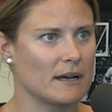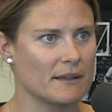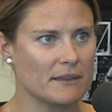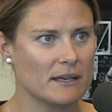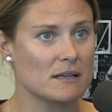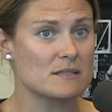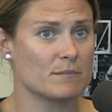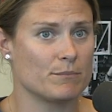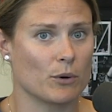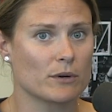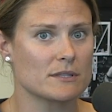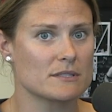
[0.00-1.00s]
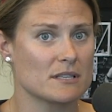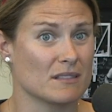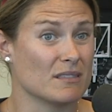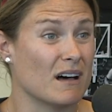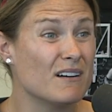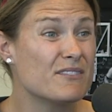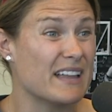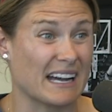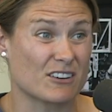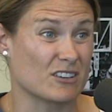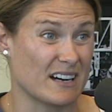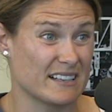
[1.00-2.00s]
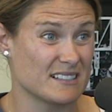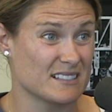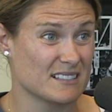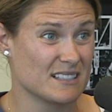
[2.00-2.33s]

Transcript: I think it's important to love that grind